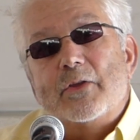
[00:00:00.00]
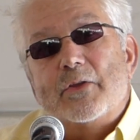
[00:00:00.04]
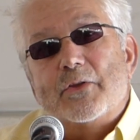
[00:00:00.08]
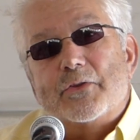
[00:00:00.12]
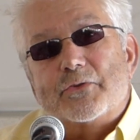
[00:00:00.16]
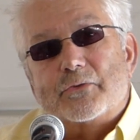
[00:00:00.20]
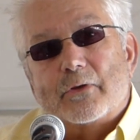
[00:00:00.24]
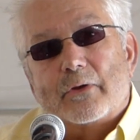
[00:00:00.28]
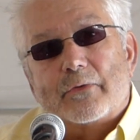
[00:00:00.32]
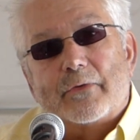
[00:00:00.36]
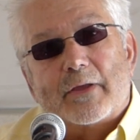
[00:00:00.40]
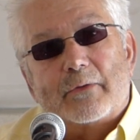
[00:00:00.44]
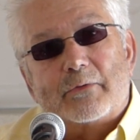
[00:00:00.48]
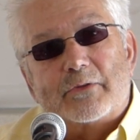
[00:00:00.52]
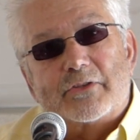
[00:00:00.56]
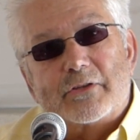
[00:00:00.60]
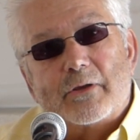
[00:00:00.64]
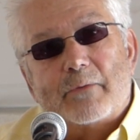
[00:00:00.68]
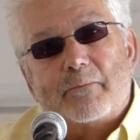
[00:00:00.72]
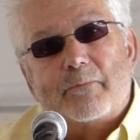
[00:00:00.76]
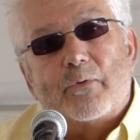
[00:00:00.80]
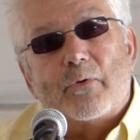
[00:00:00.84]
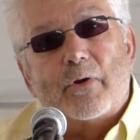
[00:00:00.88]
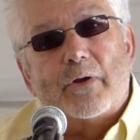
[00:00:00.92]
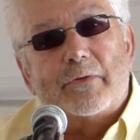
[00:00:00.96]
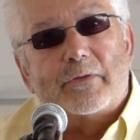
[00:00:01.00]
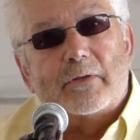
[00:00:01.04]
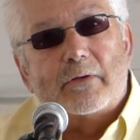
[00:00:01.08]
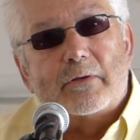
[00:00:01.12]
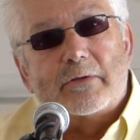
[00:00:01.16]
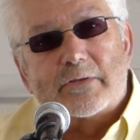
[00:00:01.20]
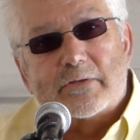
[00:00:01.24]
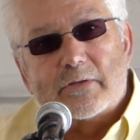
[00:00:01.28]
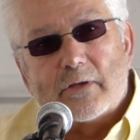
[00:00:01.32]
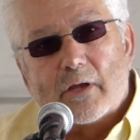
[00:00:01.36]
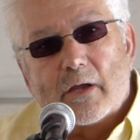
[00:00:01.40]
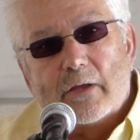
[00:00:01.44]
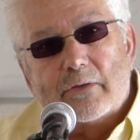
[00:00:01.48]
So if at some point they
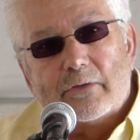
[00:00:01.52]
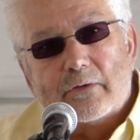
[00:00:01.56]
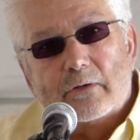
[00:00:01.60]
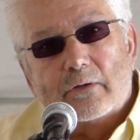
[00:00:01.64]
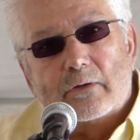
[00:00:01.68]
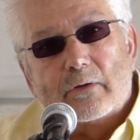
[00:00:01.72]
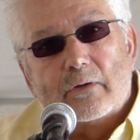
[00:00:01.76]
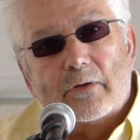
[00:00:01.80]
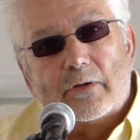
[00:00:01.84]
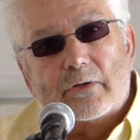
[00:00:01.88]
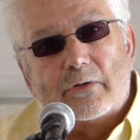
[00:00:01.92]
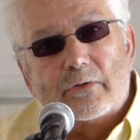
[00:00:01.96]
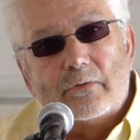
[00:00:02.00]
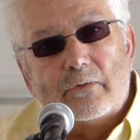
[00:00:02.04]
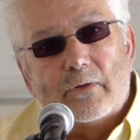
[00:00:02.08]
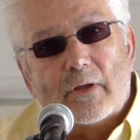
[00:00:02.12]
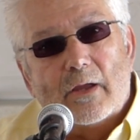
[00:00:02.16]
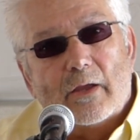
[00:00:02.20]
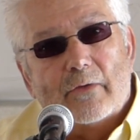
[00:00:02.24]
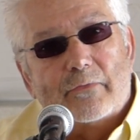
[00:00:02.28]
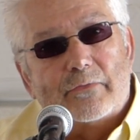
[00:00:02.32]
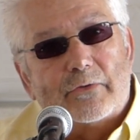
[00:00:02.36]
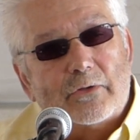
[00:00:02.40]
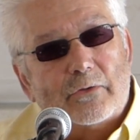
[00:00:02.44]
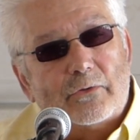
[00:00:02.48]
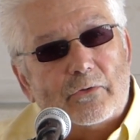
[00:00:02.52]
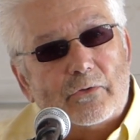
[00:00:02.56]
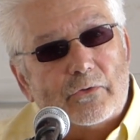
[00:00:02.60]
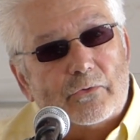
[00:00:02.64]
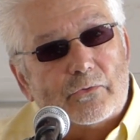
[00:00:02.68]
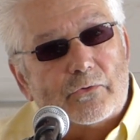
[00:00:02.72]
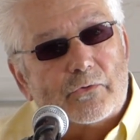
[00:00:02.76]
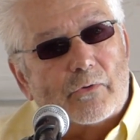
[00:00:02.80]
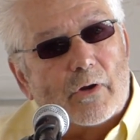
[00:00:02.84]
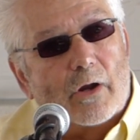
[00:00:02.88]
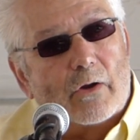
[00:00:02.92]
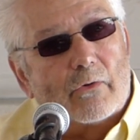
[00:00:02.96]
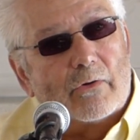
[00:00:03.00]
decide they're going to have to do
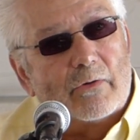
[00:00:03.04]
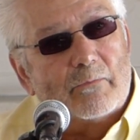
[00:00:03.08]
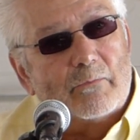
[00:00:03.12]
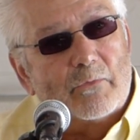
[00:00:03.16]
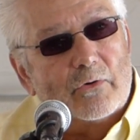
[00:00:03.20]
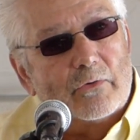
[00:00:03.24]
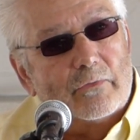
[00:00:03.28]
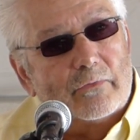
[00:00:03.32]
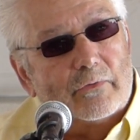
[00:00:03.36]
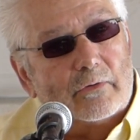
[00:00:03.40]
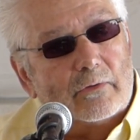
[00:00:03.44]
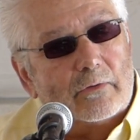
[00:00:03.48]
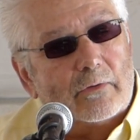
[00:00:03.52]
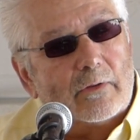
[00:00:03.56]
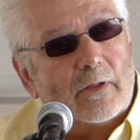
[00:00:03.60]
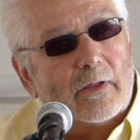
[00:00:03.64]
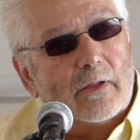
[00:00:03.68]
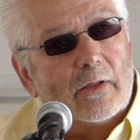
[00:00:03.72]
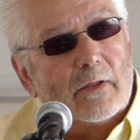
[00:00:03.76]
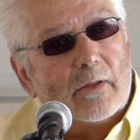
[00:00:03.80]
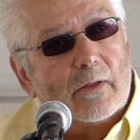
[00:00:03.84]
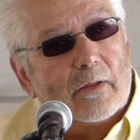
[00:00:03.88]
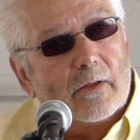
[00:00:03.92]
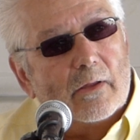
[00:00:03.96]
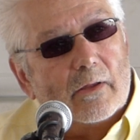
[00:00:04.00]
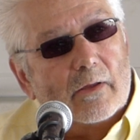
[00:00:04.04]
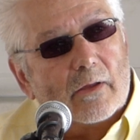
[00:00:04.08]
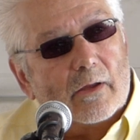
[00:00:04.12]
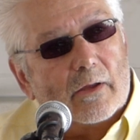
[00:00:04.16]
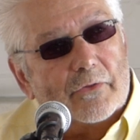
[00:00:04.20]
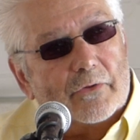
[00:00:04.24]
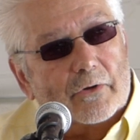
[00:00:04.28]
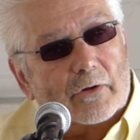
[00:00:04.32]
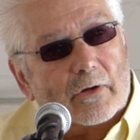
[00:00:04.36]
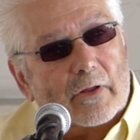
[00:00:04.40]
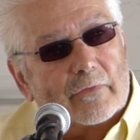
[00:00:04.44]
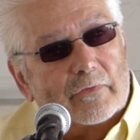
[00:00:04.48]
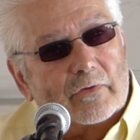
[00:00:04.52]
trout removal,
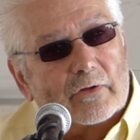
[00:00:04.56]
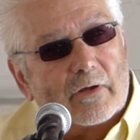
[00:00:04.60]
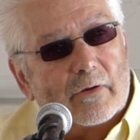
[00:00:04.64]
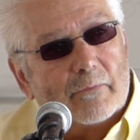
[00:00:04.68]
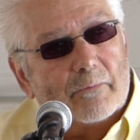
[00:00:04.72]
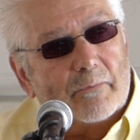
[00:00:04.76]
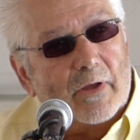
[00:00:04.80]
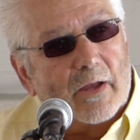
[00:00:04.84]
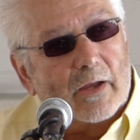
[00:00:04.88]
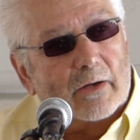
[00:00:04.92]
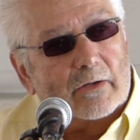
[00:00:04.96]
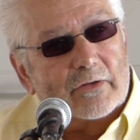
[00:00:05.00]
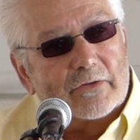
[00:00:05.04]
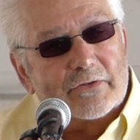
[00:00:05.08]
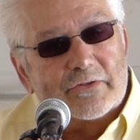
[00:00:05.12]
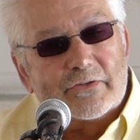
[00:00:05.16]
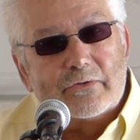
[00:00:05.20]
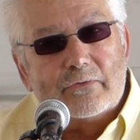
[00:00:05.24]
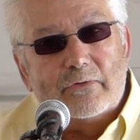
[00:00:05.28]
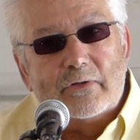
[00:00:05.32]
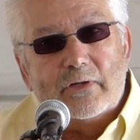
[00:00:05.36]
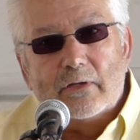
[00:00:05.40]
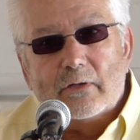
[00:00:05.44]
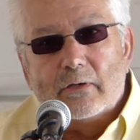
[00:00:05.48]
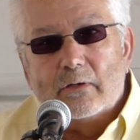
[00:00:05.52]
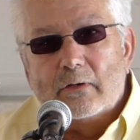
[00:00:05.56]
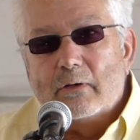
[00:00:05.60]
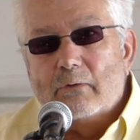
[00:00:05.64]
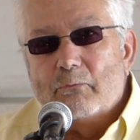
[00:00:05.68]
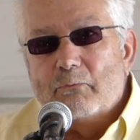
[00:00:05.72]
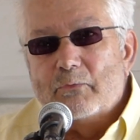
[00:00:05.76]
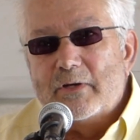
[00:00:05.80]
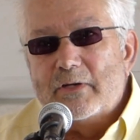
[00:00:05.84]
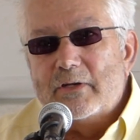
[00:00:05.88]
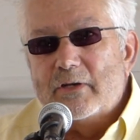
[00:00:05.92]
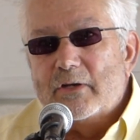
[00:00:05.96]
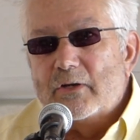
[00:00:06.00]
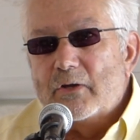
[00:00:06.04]
they're going to have to come back to Zuni and
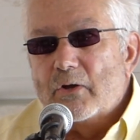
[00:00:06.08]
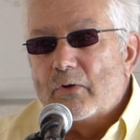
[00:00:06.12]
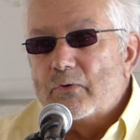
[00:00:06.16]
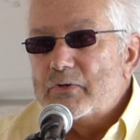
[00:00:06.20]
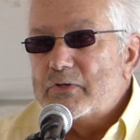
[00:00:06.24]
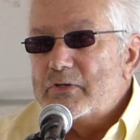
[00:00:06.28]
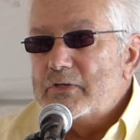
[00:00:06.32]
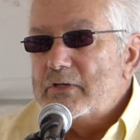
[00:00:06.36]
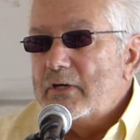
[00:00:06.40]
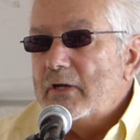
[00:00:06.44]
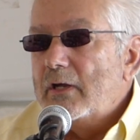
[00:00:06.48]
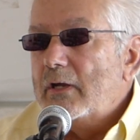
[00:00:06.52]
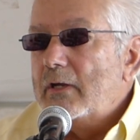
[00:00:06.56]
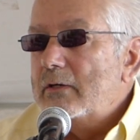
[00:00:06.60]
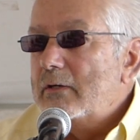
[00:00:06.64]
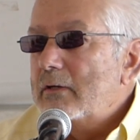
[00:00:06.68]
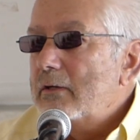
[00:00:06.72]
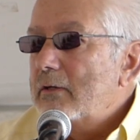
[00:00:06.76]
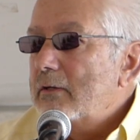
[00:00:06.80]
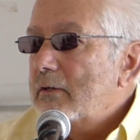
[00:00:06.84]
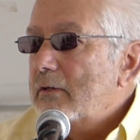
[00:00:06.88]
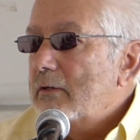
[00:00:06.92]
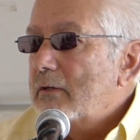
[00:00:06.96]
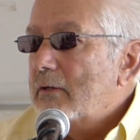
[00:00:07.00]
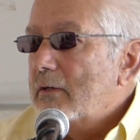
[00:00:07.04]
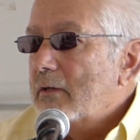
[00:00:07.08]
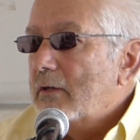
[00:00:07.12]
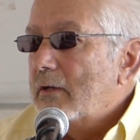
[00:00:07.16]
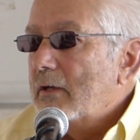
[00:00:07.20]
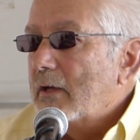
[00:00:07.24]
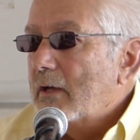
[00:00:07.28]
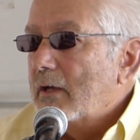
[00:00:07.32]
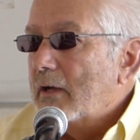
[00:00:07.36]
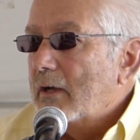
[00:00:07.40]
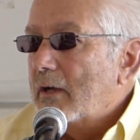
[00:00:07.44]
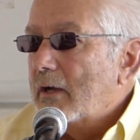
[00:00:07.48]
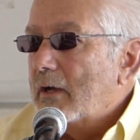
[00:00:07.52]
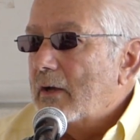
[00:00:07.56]
renegotiate
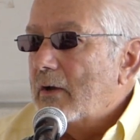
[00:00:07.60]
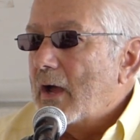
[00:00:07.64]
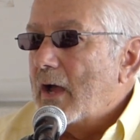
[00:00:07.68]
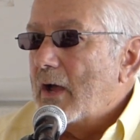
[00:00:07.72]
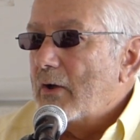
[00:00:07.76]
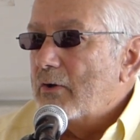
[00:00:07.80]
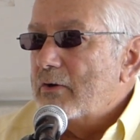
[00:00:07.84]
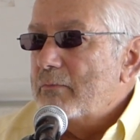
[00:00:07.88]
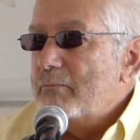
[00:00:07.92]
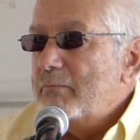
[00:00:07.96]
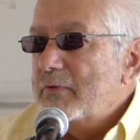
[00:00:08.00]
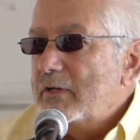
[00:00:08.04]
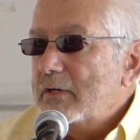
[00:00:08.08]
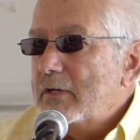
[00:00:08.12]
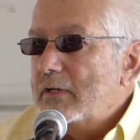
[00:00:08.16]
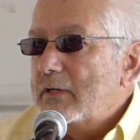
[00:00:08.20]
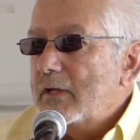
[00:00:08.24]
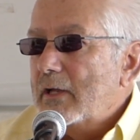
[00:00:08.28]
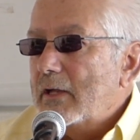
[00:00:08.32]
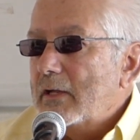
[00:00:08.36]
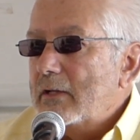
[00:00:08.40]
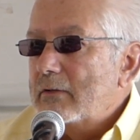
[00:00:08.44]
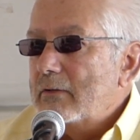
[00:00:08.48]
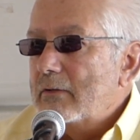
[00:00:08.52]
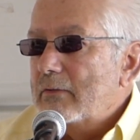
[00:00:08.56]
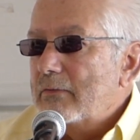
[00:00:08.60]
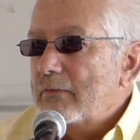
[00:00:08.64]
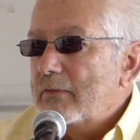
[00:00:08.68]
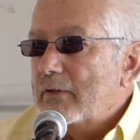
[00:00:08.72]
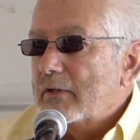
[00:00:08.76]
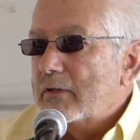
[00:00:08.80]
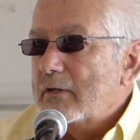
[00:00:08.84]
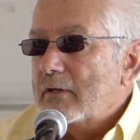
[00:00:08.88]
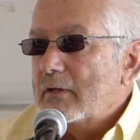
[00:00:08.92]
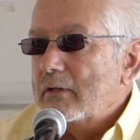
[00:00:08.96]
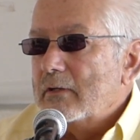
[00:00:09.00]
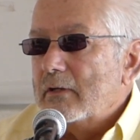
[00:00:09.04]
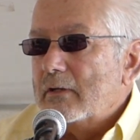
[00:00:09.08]
how to mitigate the
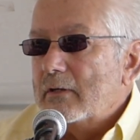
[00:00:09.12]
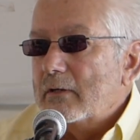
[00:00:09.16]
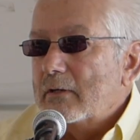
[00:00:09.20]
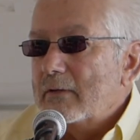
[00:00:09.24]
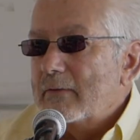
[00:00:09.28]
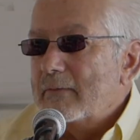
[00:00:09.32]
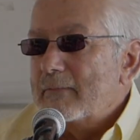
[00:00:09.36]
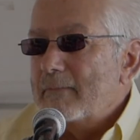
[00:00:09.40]
killing.